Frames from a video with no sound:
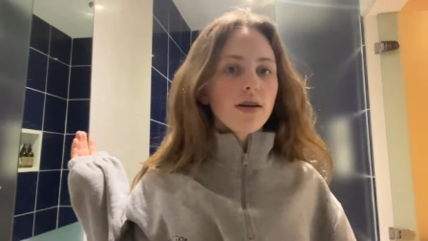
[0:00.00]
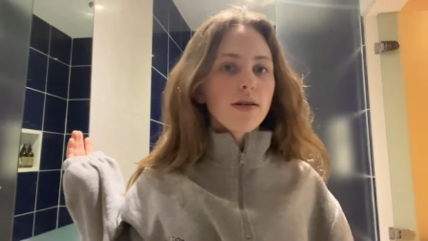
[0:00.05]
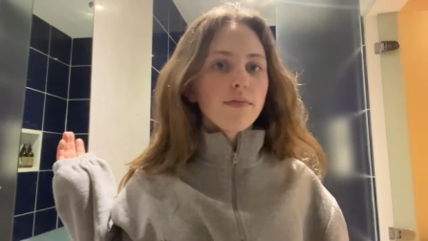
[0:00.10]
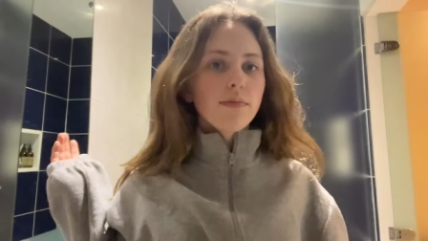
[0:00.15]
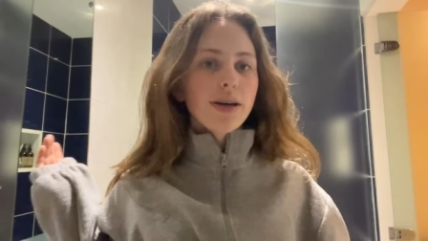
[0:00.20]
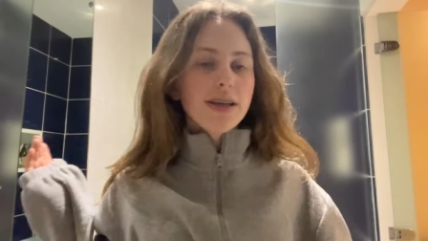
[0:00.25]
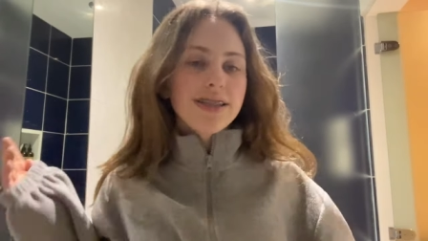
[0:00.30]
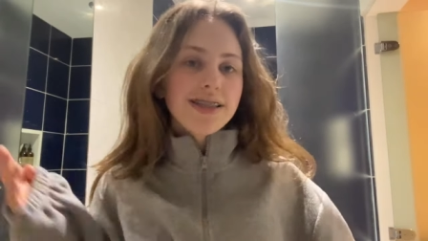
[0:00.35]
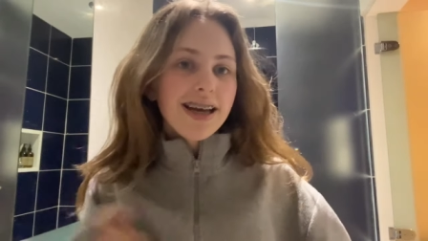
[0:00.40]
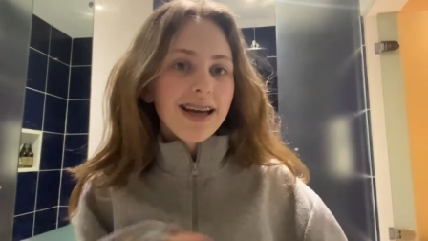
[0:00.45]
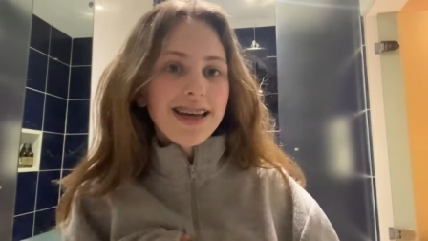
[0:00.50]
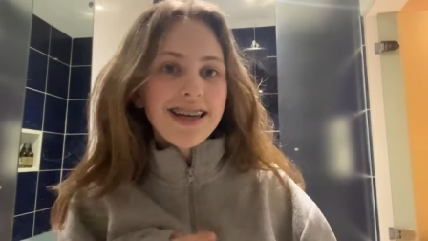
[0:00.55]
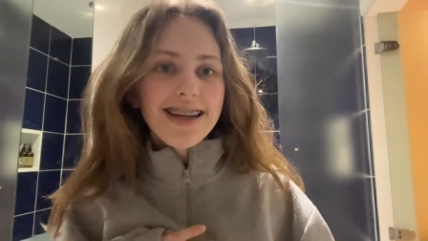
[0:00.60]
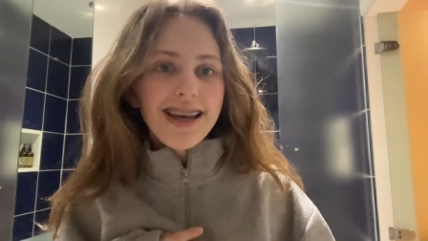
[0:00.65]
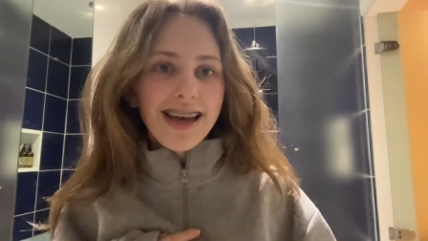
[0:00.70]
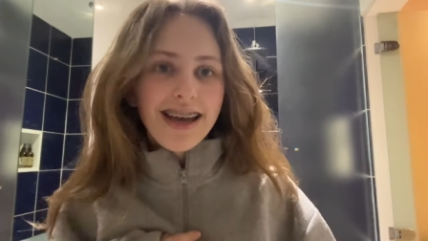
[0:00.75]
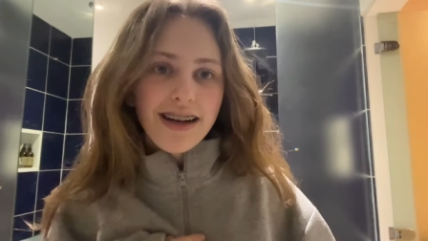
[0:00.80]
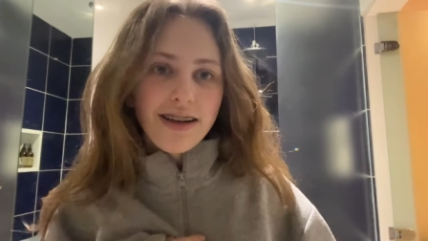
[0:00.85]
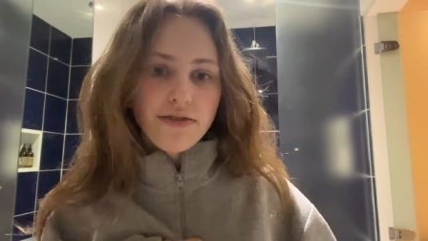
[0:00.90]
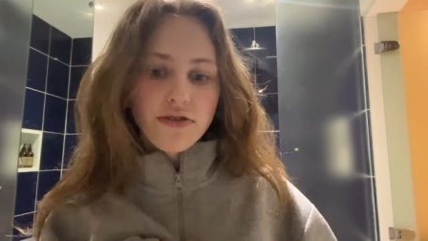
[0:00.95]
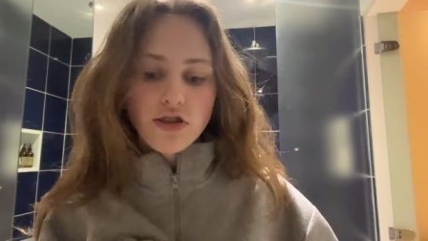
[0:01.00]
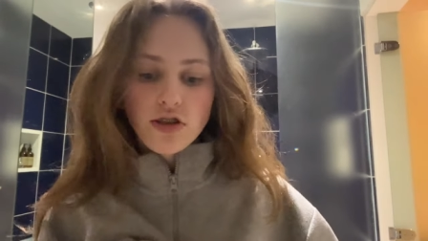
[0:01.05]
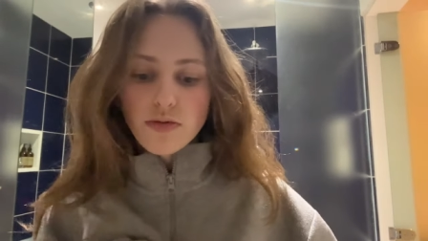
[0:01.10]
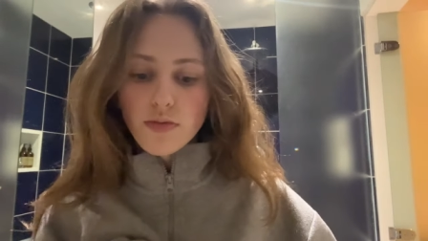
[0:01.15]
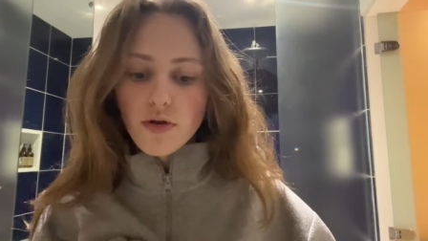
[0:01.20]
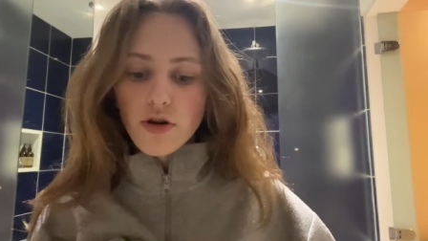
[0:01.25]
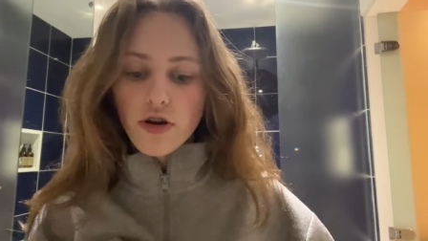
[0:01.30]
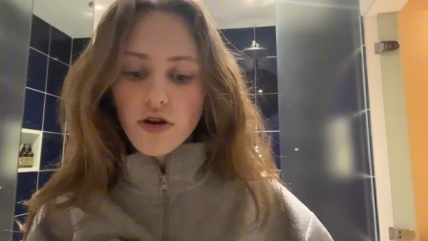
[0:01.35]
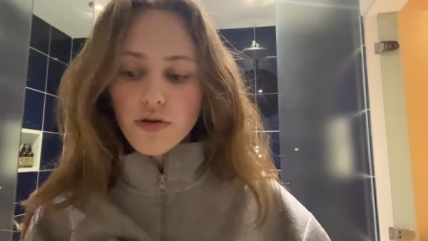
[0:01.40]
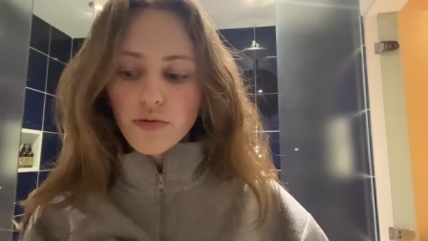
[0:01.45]
my second A-level
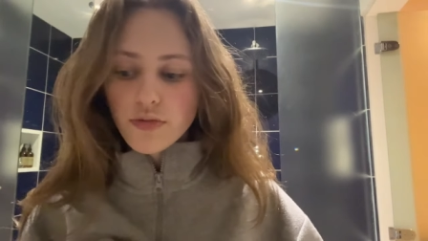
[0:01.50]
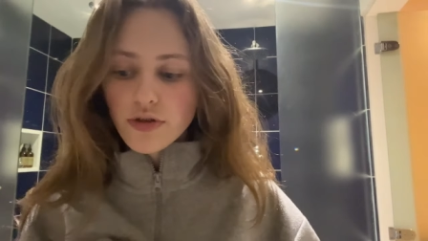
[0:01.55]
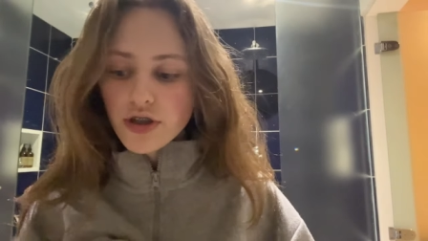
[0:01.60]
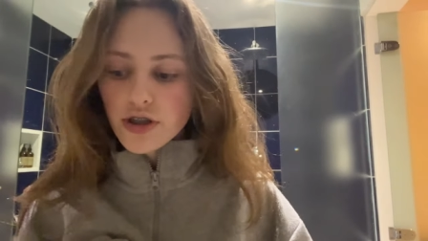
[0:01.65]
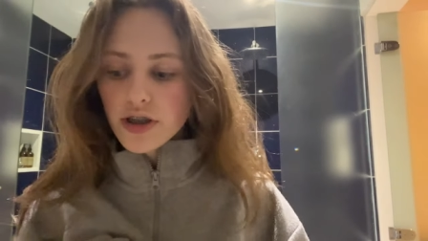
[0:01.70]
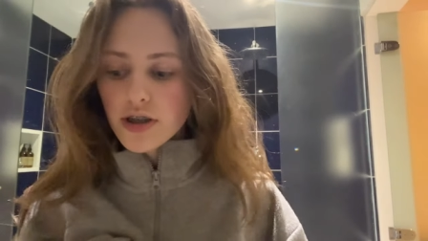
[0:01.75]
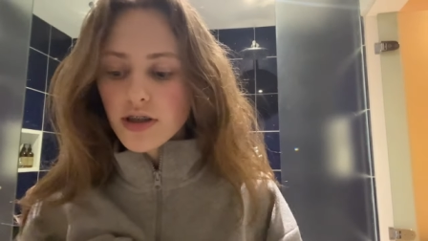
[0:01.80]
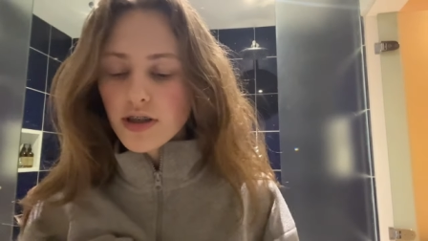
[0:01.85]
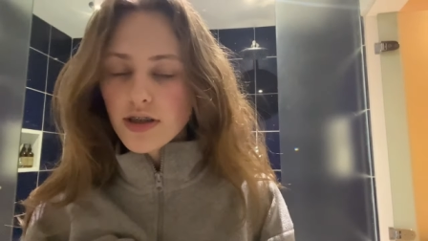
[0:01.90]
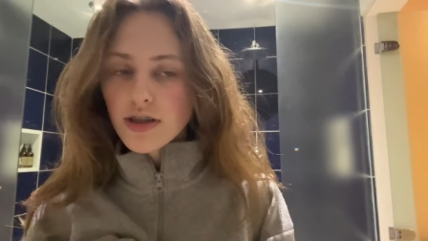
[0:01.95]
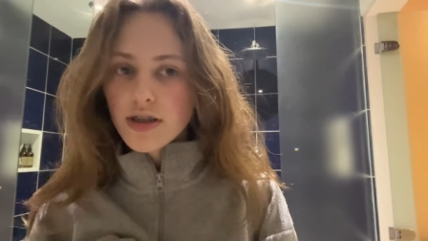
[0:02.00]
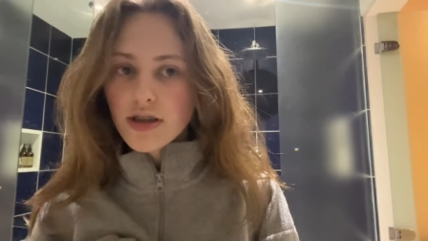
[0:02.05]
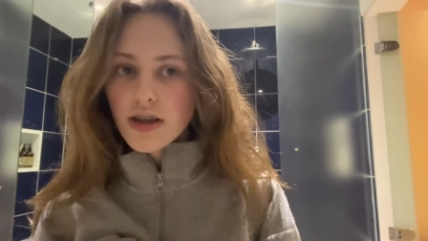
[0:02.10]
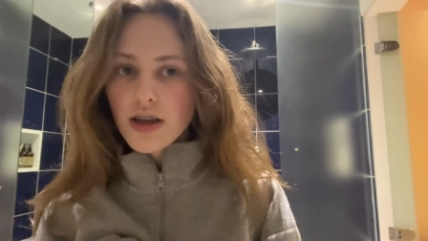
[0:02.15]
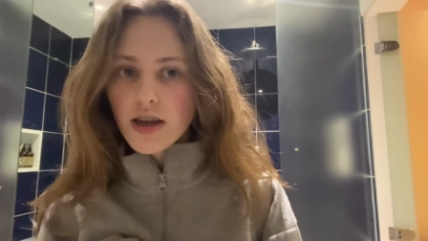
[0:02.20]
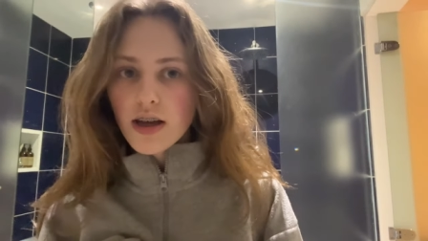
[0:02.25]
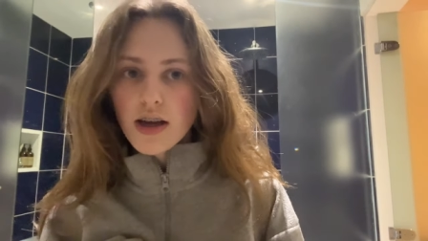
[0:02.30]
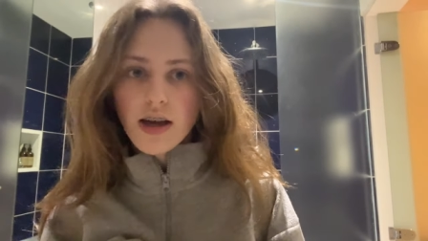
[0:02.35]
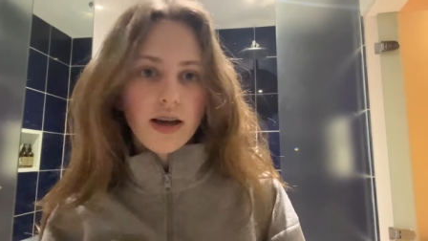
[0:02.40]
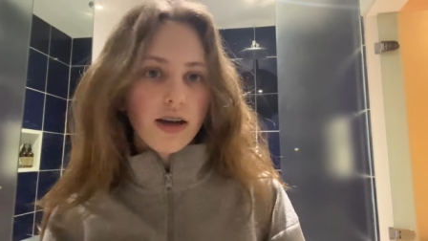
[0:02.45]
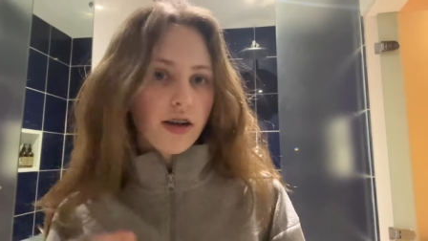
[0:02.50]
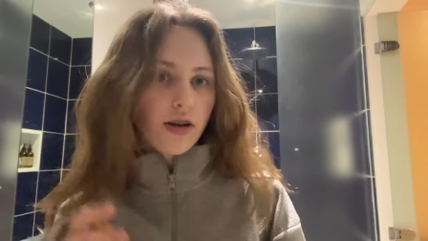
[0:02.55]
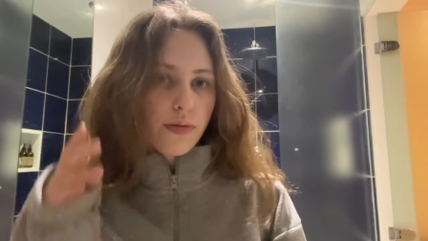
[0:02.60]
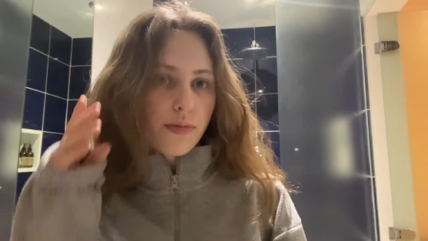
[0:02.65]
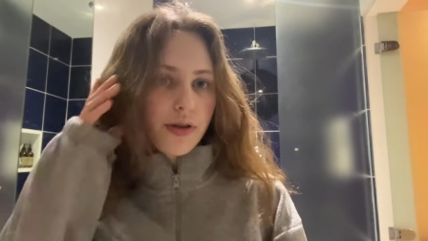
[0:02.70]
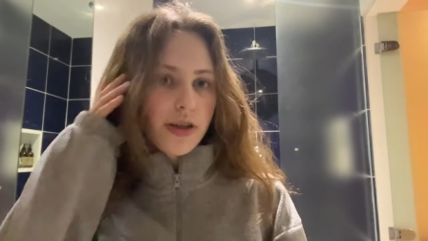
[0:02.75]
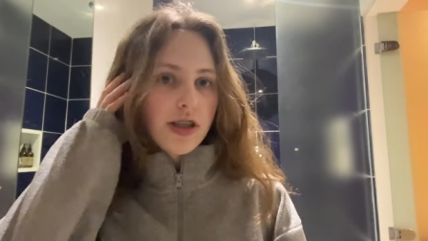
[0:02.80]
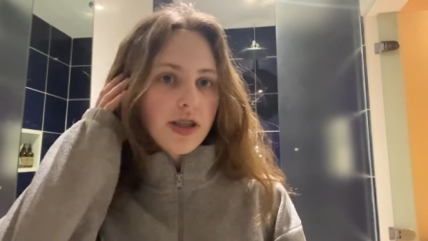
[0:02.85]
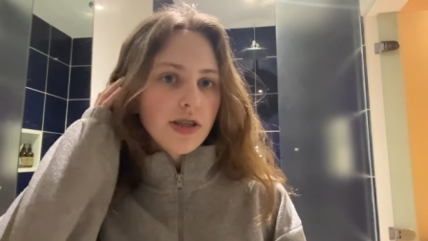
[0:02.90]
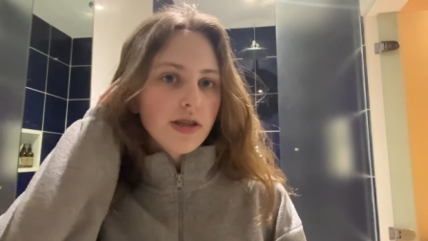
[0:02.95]
tomorrow, which is
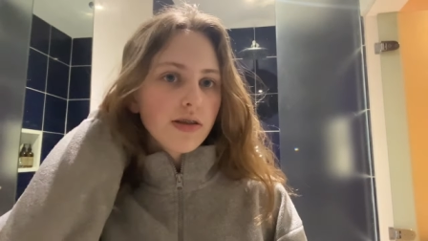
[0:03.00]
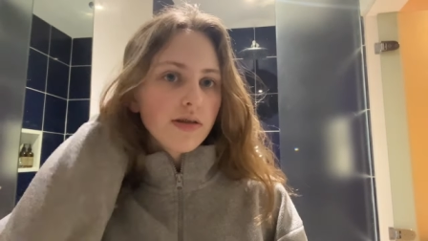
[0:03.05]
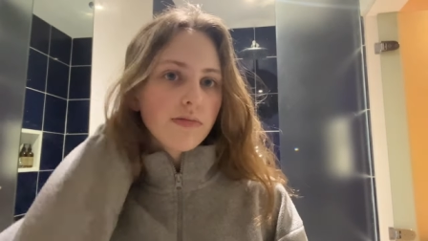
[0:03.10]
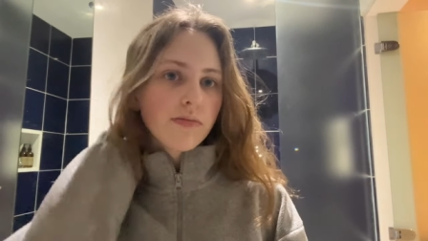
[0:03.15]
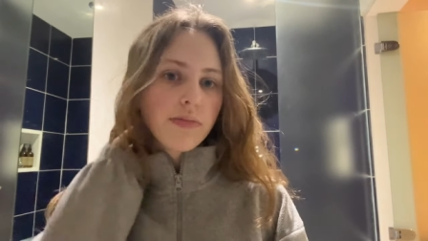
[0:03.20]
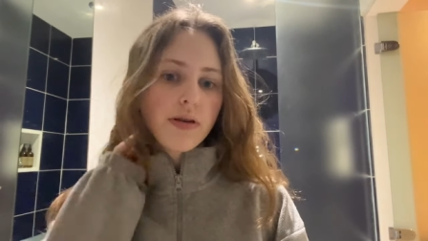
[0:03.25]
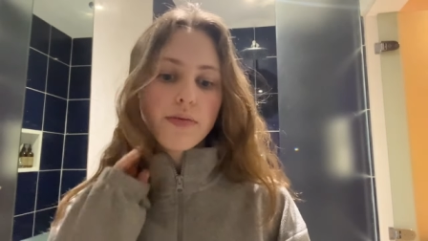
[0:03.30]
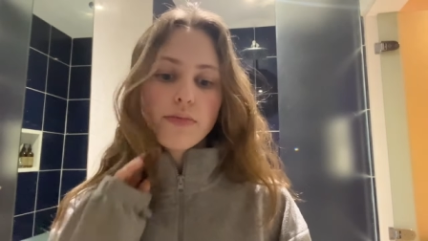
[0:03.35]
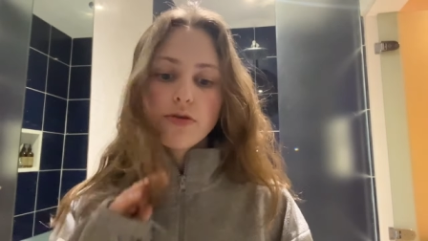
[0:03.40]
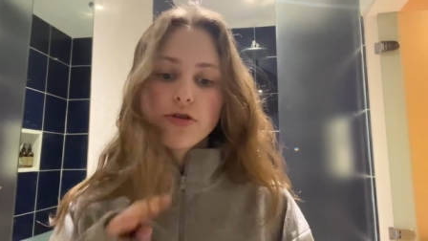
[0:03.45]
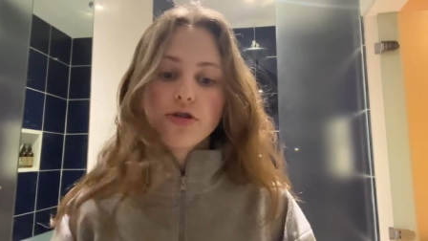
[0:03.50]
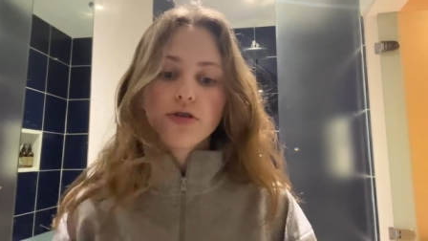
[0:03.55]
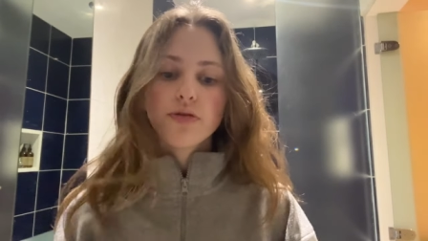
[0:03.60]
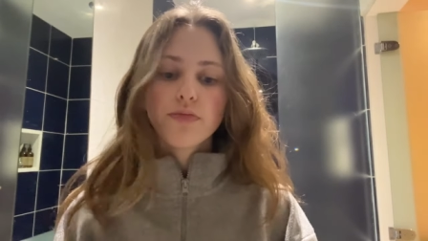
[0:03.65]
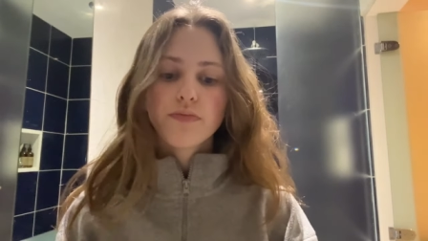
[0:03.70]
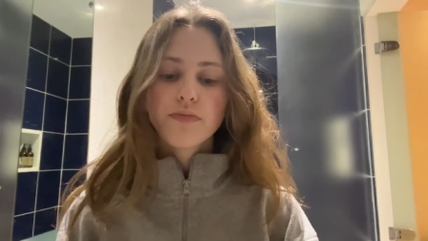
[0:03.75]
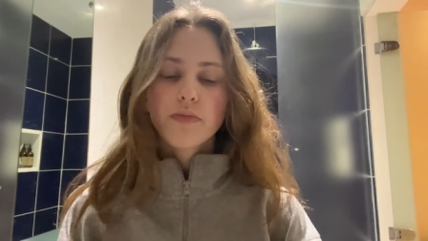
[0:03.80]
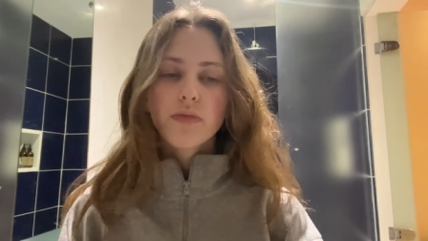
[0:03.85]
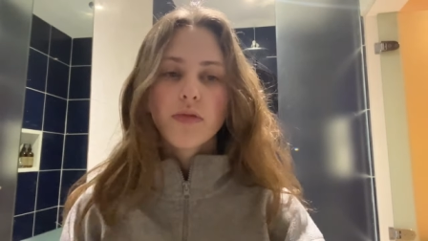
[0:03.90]
economics paper two.